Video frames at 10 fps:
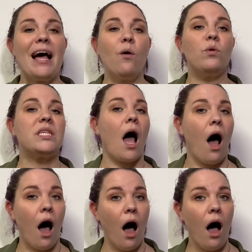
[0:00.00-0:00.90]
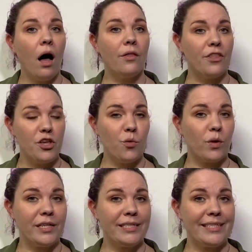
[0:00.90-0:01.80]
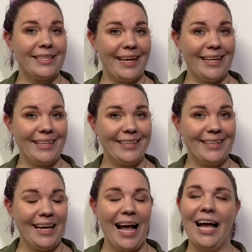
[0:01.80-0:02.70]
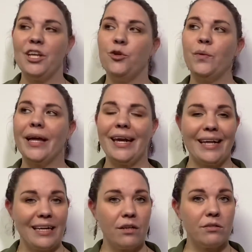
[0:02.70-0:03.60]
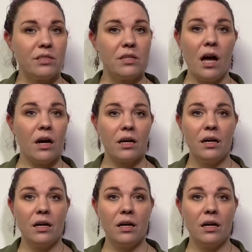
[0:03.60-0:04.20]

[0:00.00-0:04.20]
was R that you wanted to sing and you were getting a little stuck,